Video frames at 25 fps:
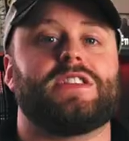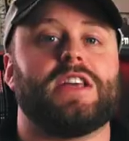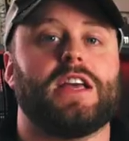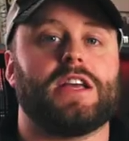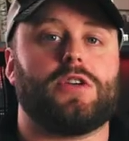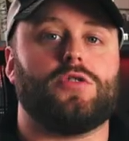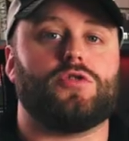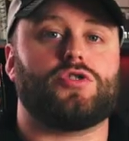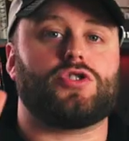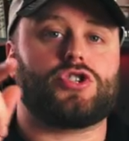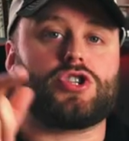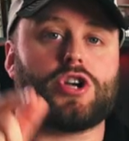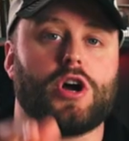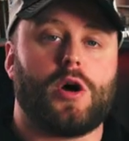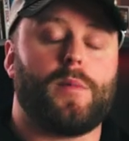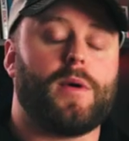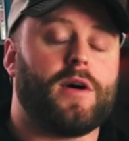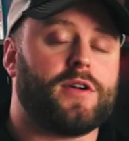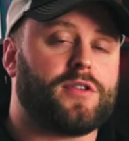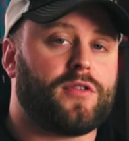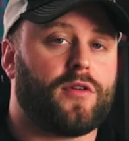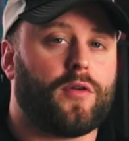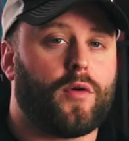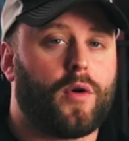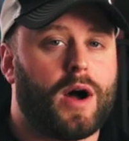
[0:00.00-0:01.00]
Thank you so
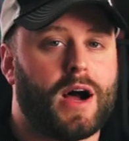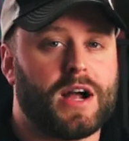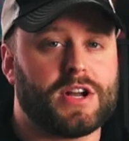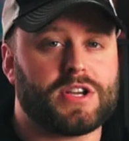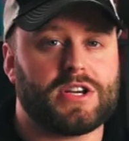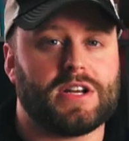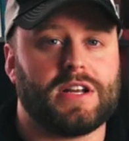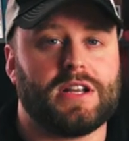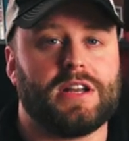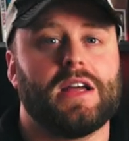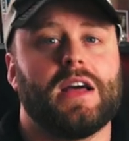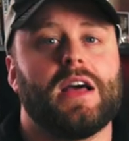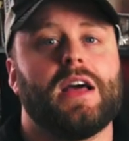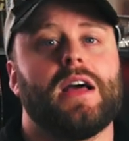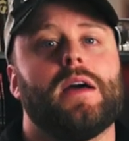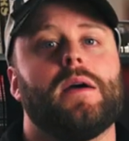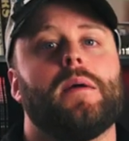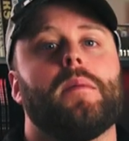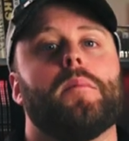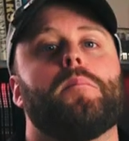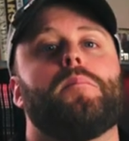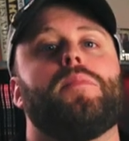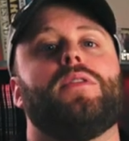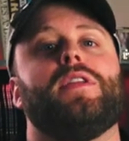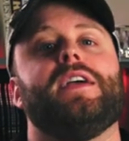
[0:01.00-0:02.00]
much for watching.
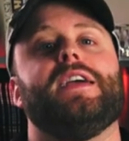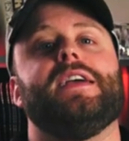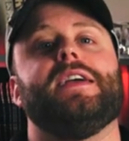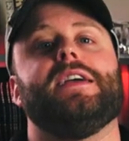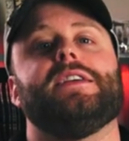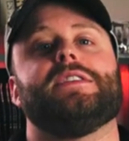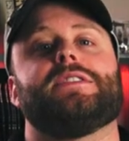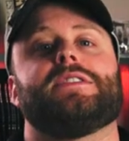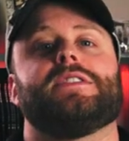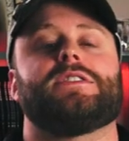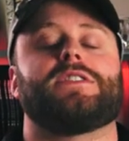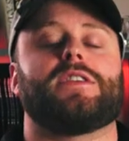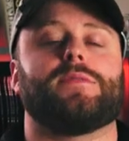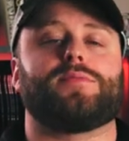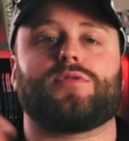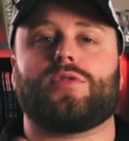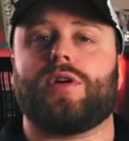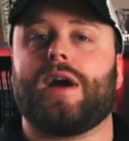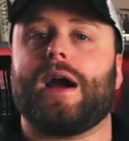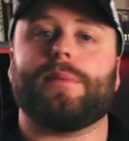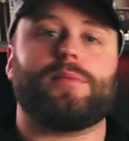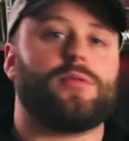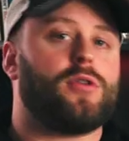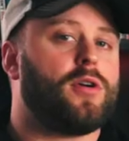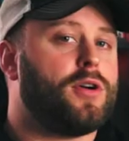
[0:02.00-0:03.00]
Please
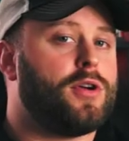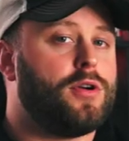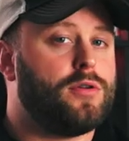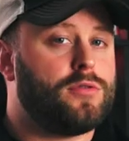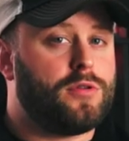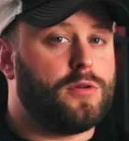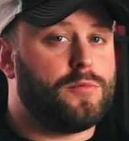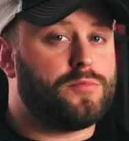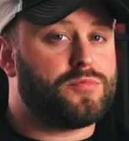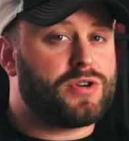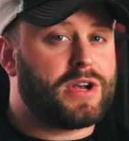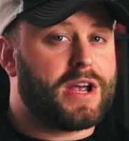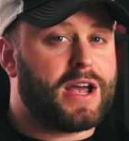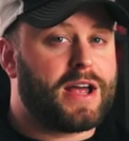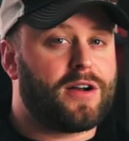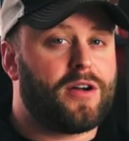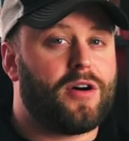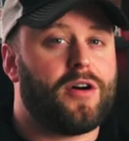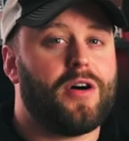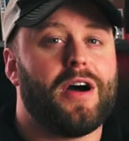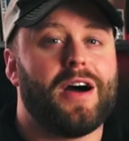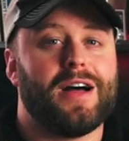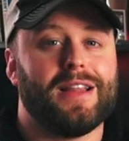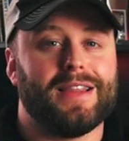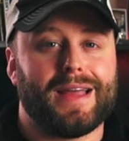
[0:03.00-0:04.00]
subscribe to our YouTube
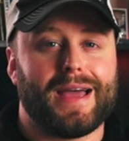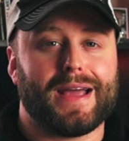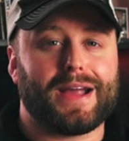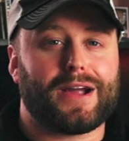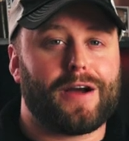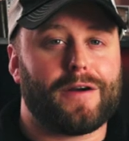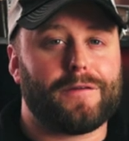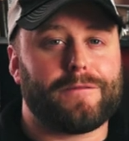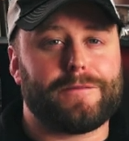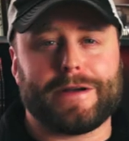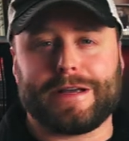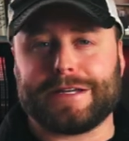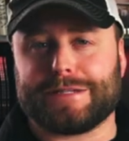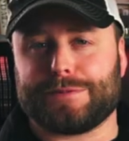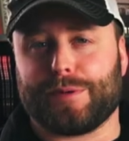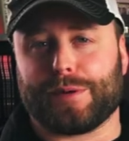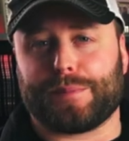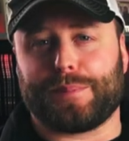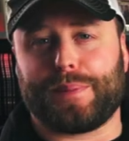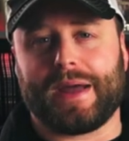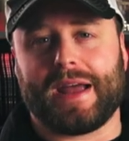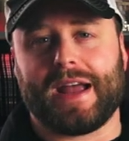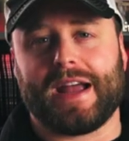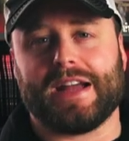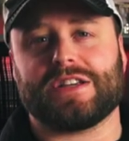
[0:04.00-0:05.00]
channel, like our Facebook
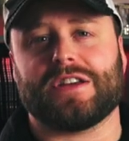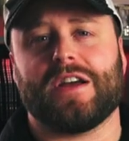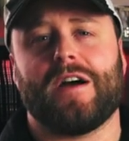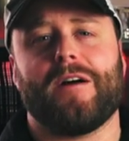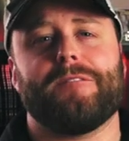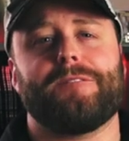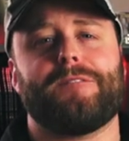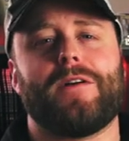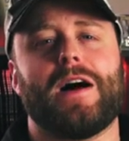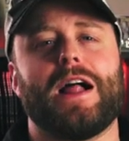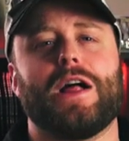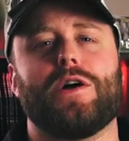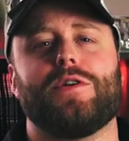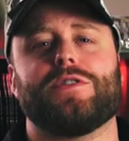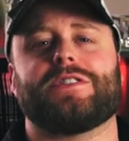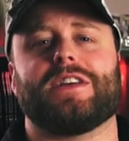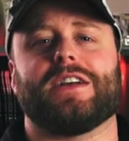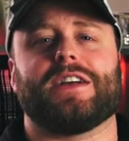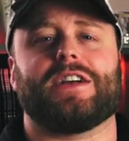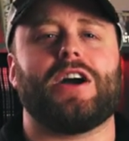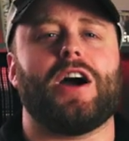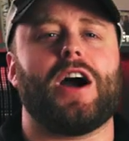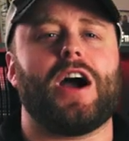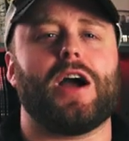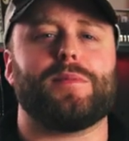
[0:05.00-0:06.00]
page, follow us on
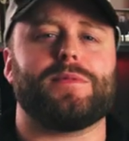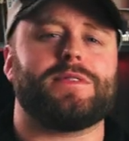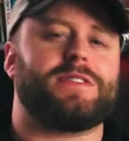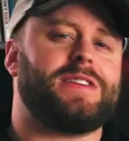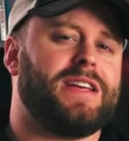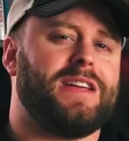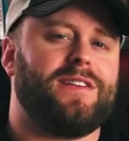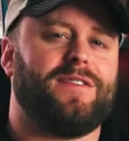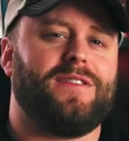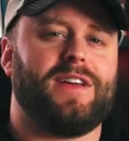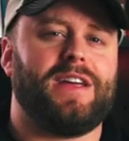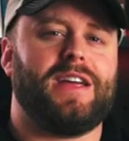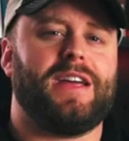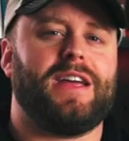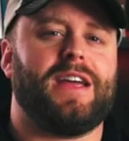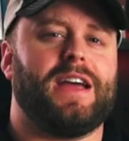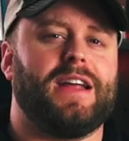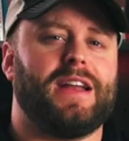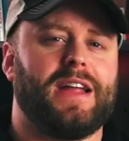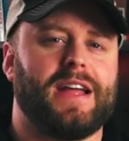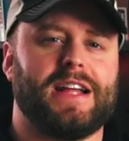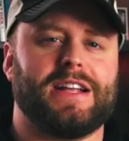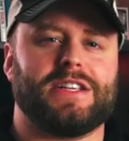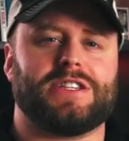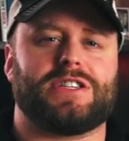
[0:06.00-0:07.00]
Carbon TV and
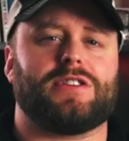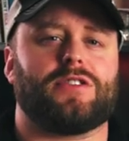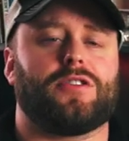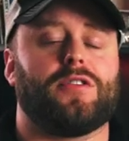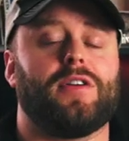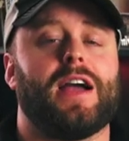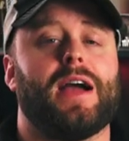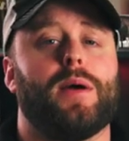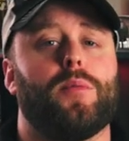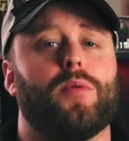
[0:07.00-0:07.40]
Instagram.